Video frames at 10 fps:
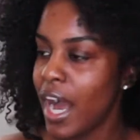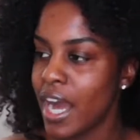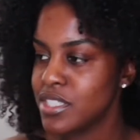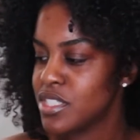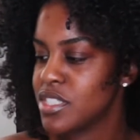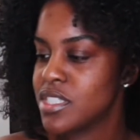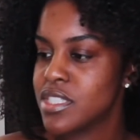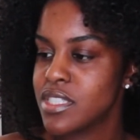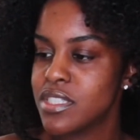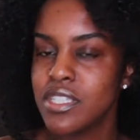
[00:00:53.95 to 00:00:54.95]
I
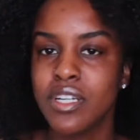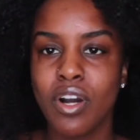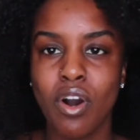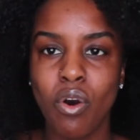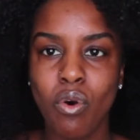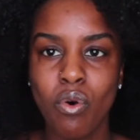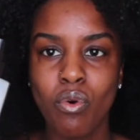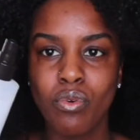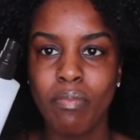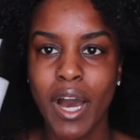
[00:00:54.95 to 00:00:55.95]
just took an
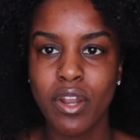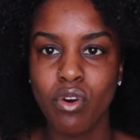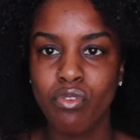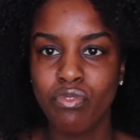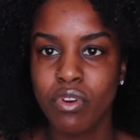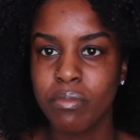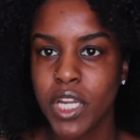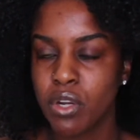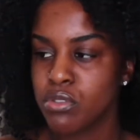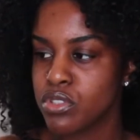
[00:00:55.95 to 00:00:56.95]
old bottle from
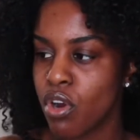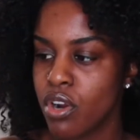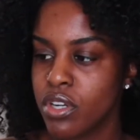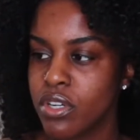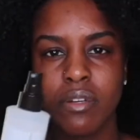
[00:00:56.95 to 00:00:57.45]
Carol's Daughter,